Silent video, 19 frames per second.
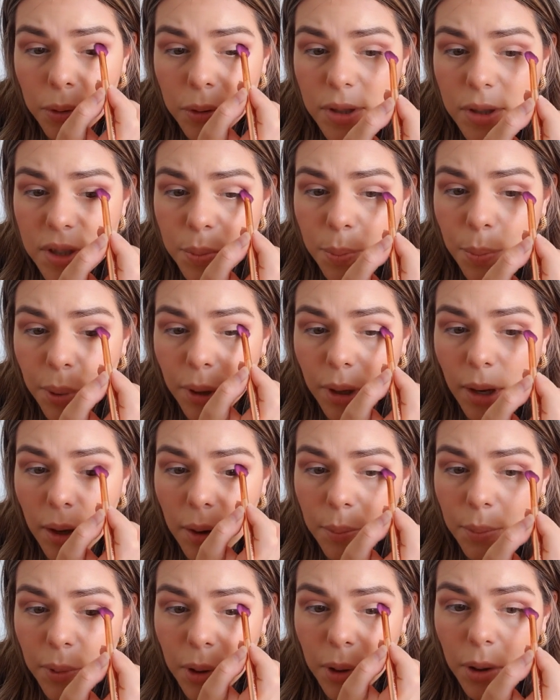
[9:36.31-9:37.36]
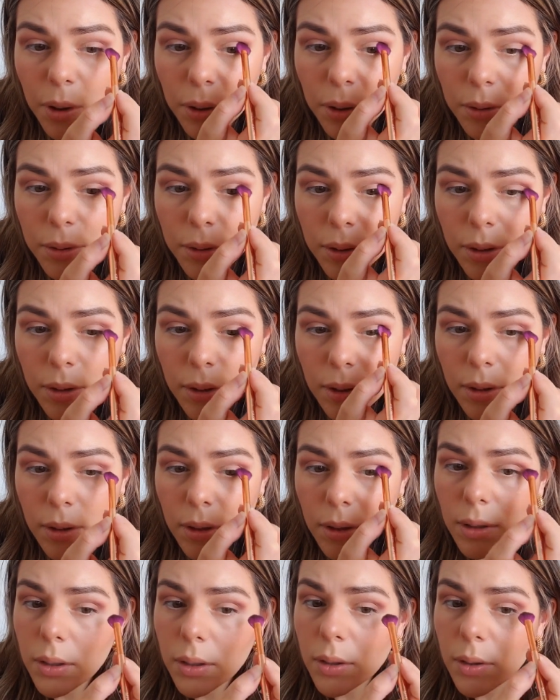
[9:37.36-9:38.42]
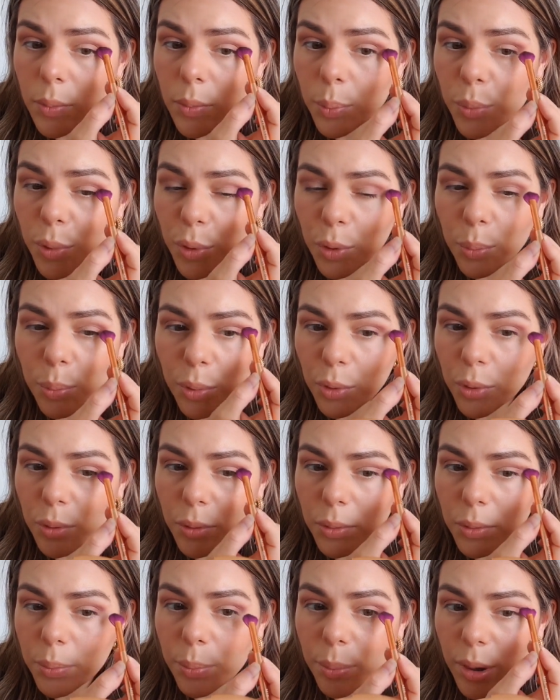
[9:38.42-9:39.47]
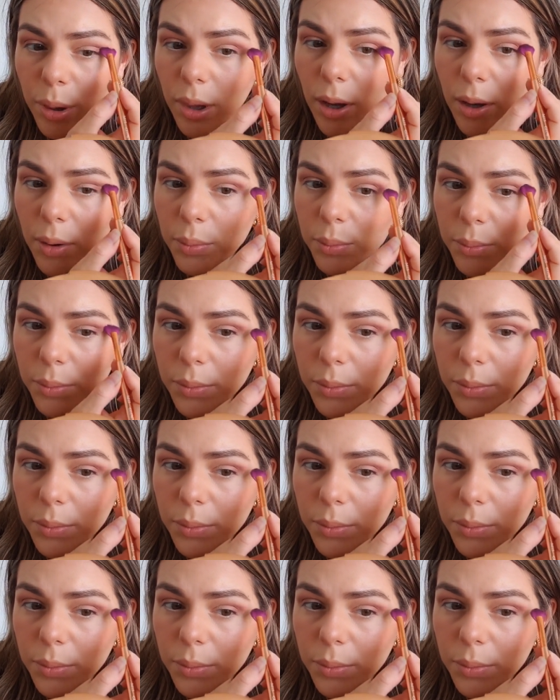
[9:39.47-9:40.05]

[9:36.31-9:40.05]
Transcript: This plum color, purple plum.